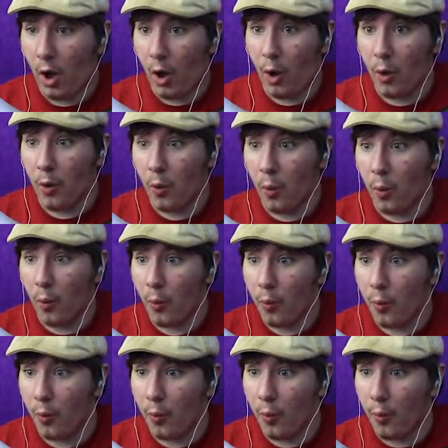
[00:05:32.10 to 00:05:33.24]

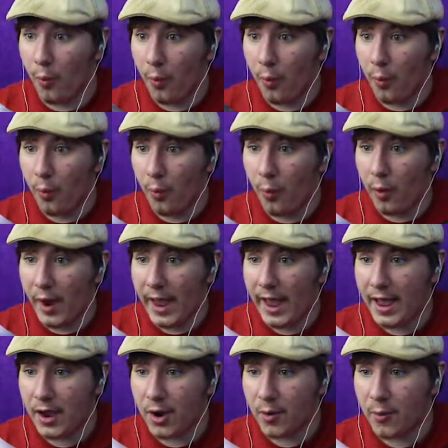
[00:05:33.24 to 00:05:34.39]
Oh,
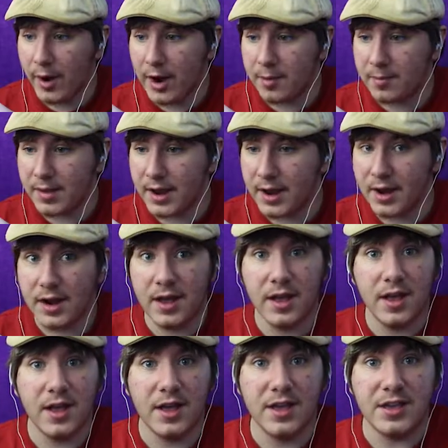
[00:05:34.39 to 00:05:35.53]
hey-oh, wait a minute.
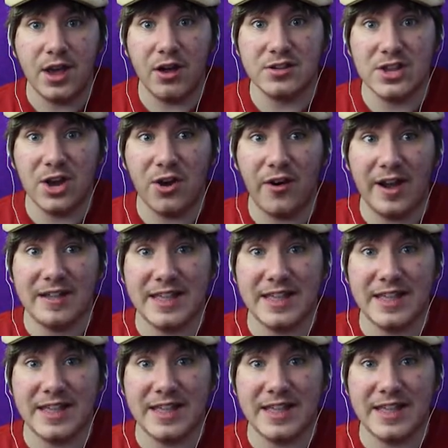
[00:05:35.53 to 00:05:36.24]
Y'all know I